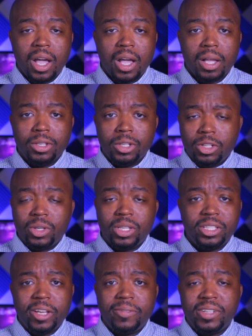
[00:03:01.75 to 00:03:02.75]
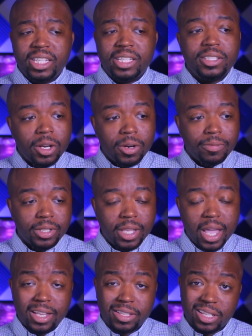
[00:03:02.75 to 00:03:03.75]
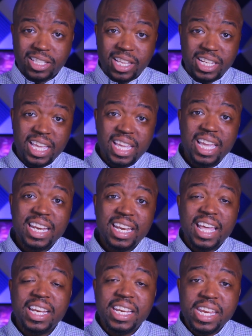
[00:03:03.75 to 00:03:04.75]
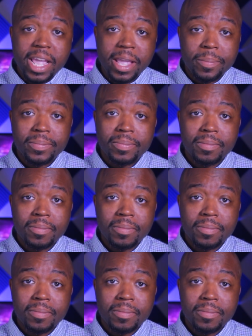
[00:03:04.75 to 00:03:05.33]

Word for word: uh, you're doing yourself a disservice, guys end of the day,